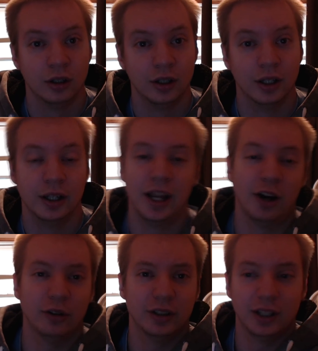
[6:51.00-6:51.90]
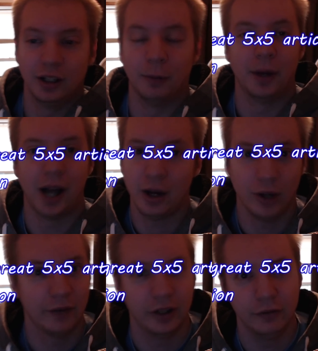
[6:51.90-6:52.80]
Now, I don't
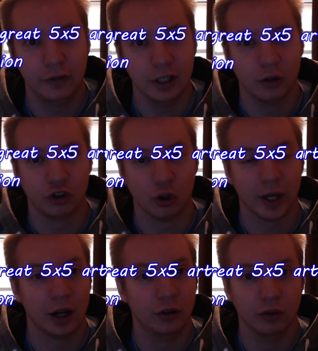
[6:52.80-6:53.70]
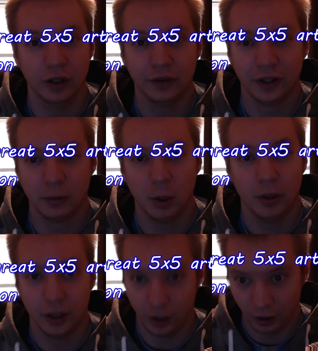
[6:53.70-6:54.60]
have any videos showing how to do lifts at the
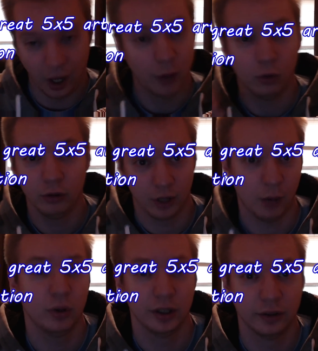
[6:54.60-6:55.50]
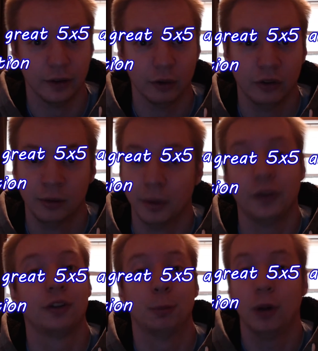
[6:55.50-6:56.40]
moment. I will get to those, but
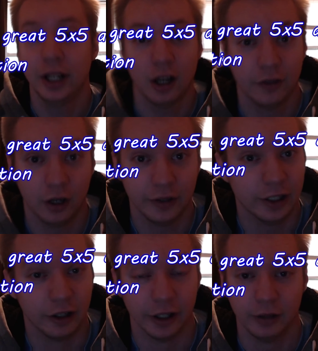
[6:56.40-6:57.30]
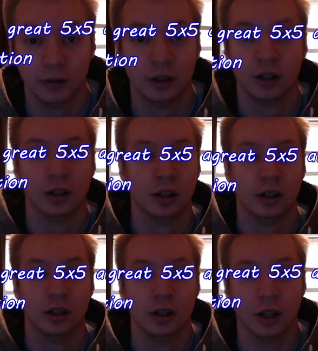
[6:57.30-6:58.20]
there's plenty on the internet.
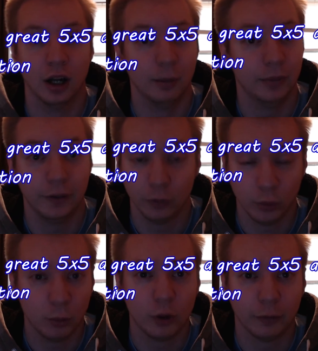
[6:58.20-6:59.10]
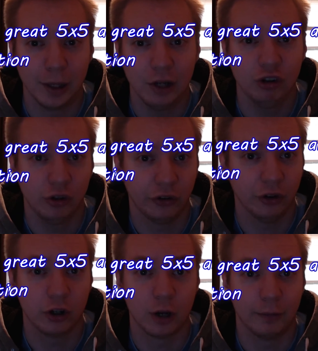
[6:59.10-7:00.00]
If you want more information, just
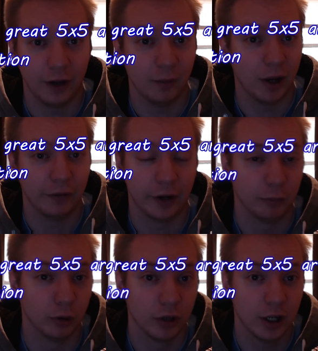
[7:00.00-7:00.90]
look up 5x5 program,